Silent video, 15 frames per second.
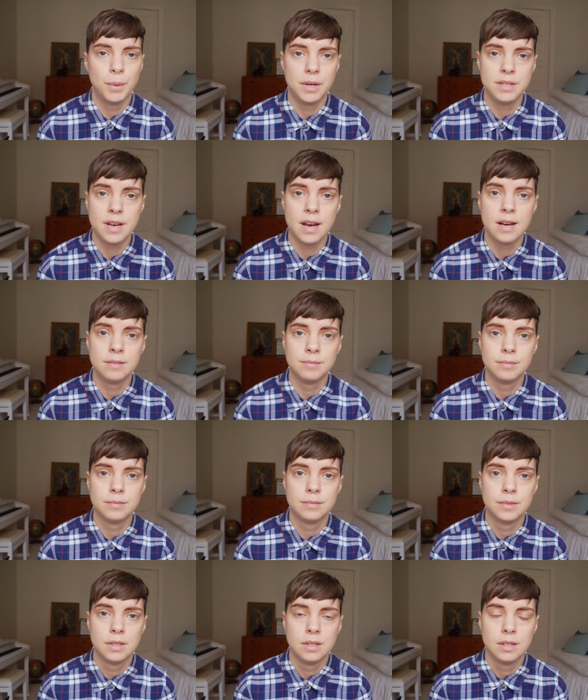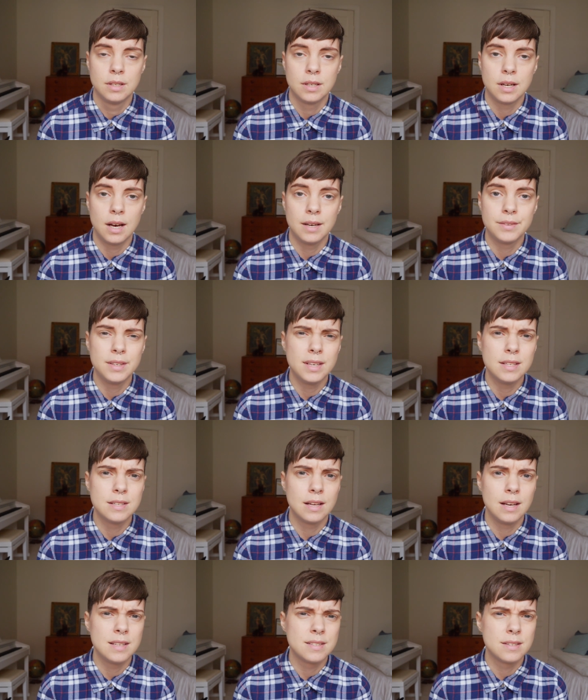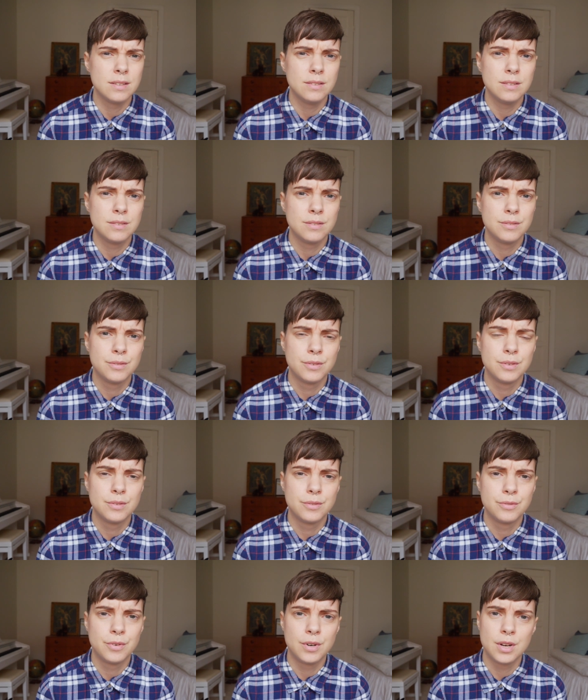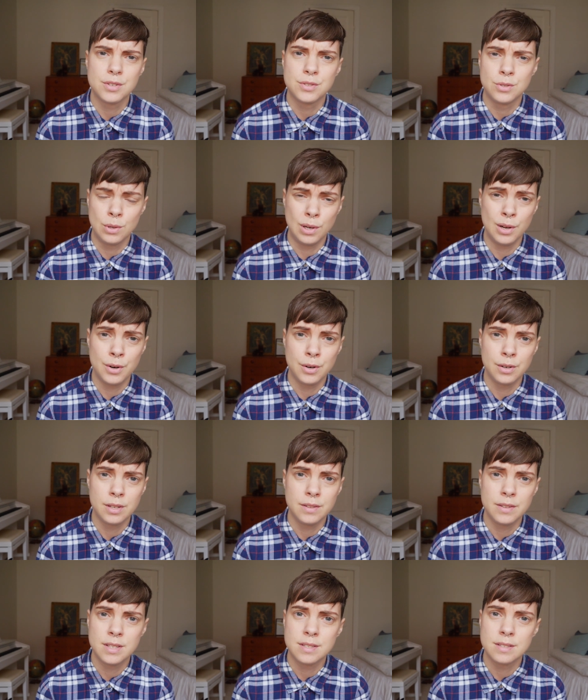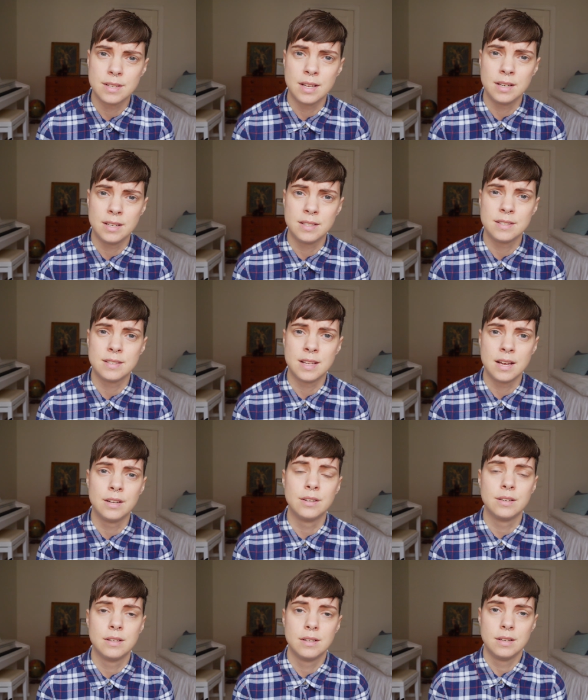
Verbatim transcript: But yeah, I think it's a lesson for us to learn in this, and it's that